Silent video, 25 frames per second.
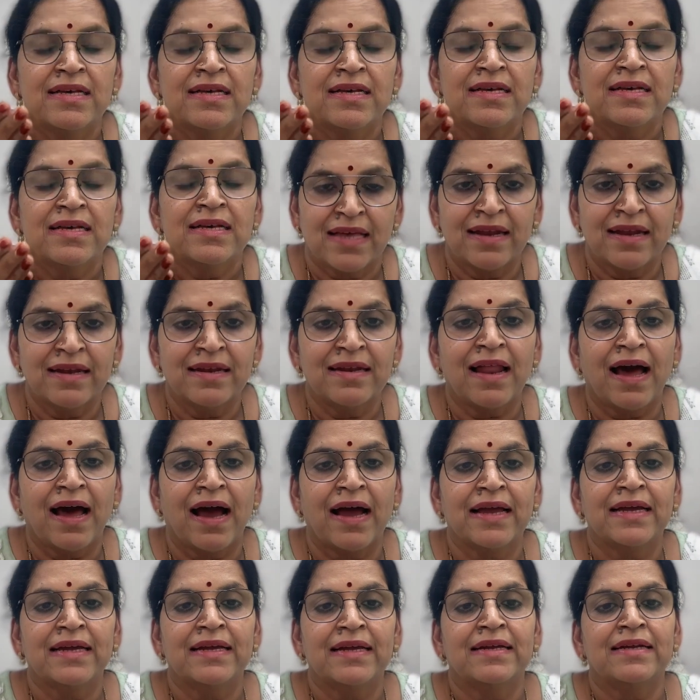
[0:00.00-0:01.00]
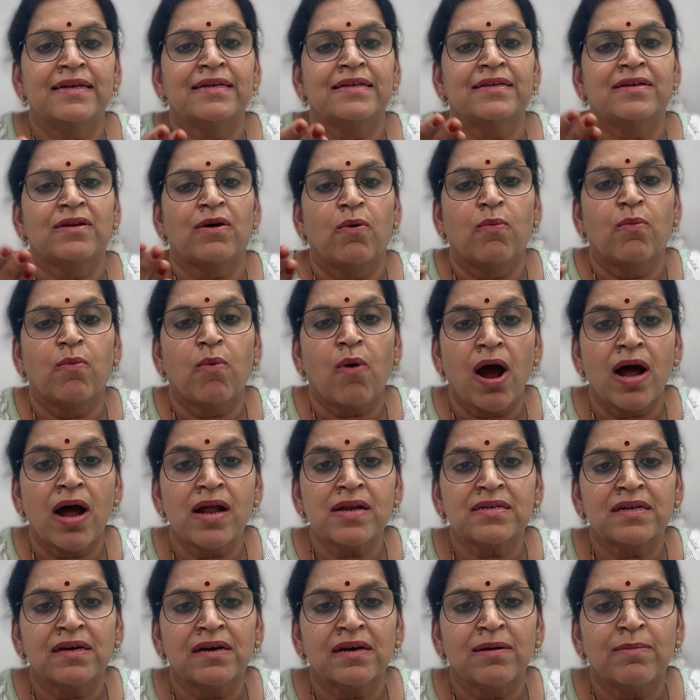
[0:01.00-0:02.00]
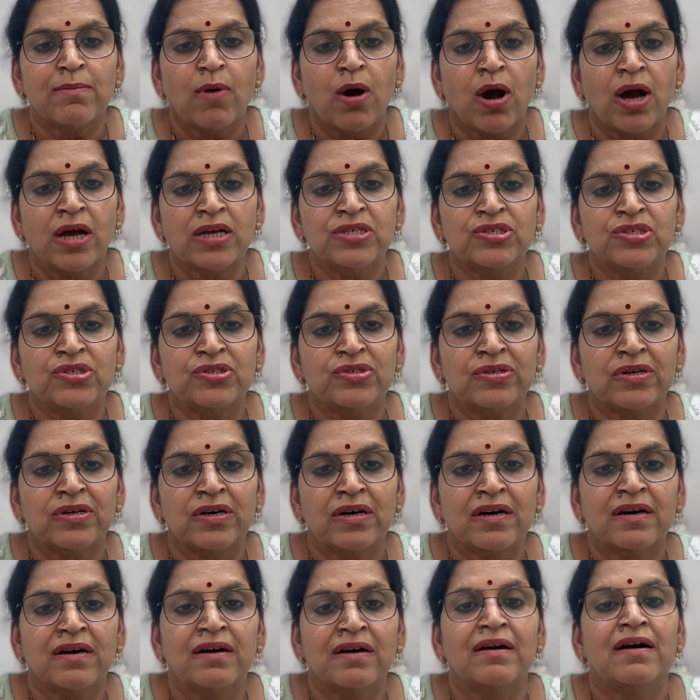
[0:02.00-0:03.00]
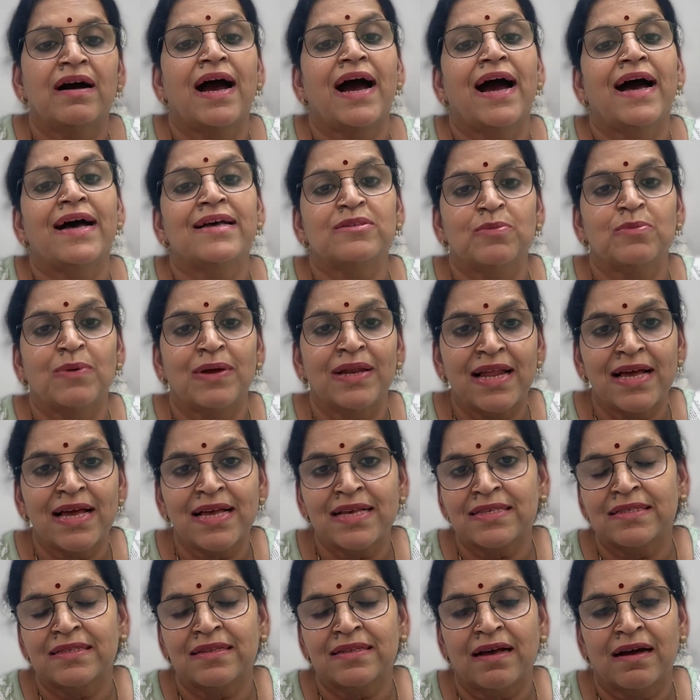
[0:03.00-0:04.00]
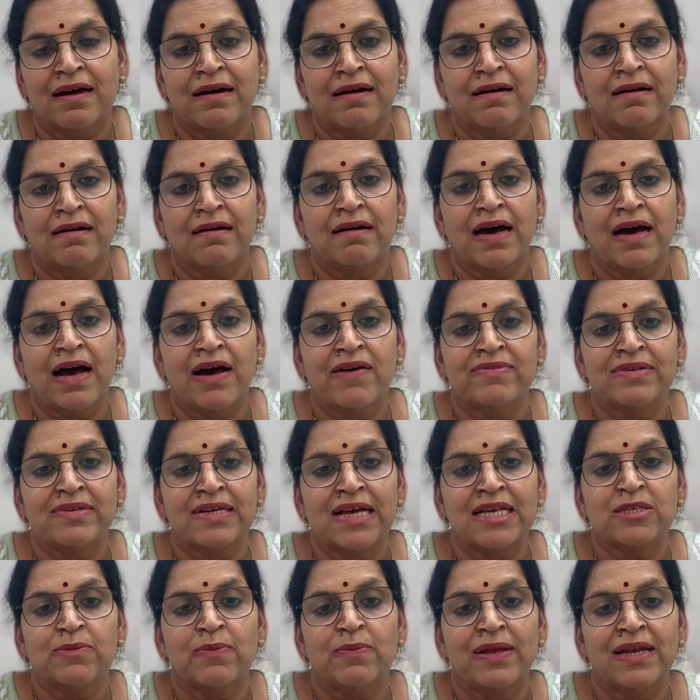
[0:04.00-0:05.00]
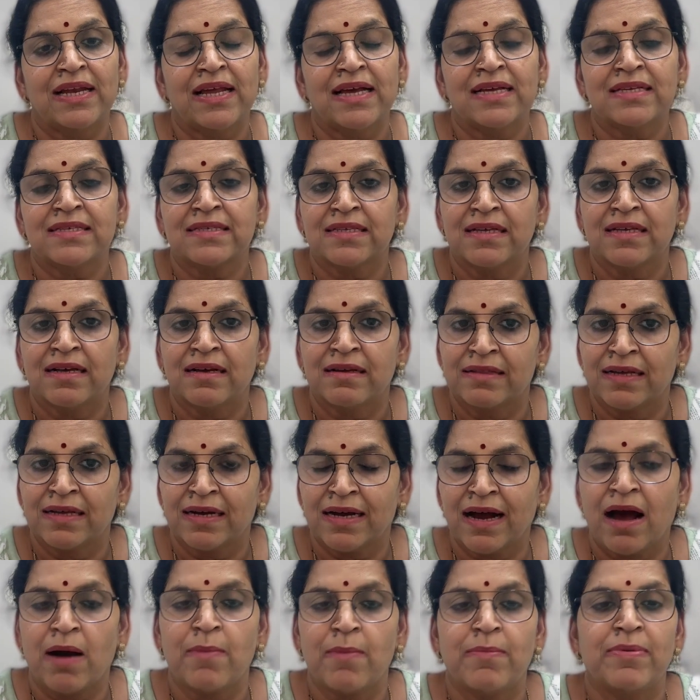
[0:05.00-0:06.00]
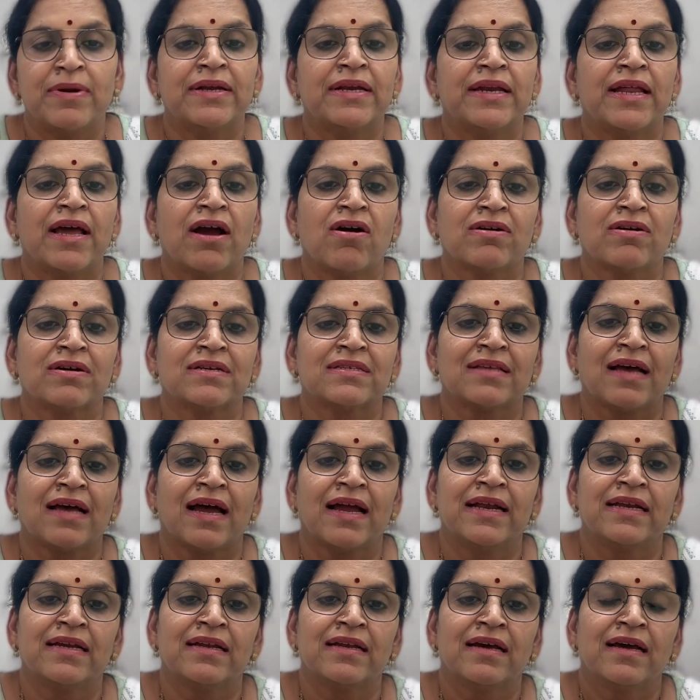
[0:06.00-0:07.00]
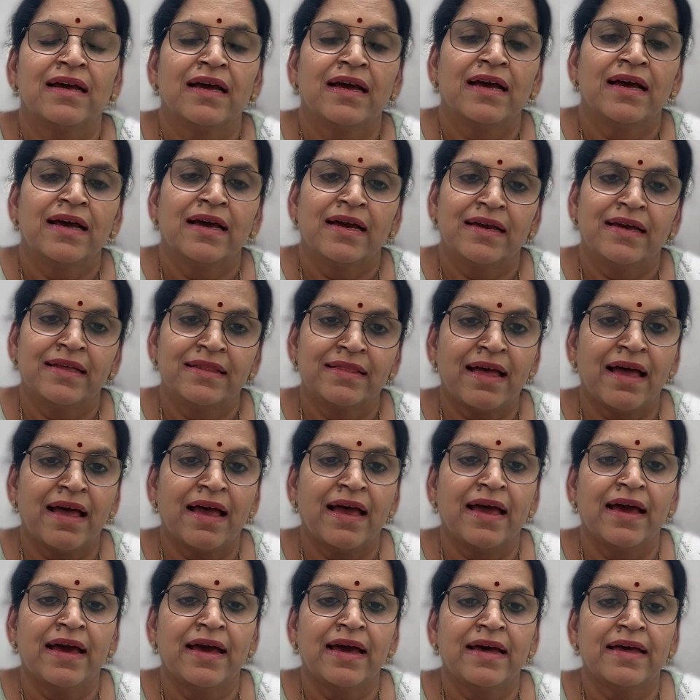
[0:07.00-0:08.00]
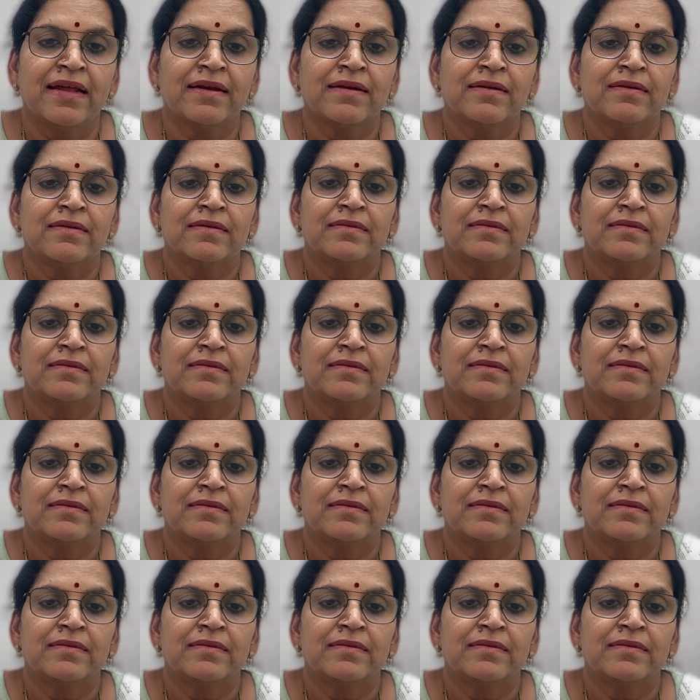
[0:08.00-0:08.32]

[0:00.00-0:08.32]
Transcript: sunlight, water, moisture, as well as the carbon dioxide in the air.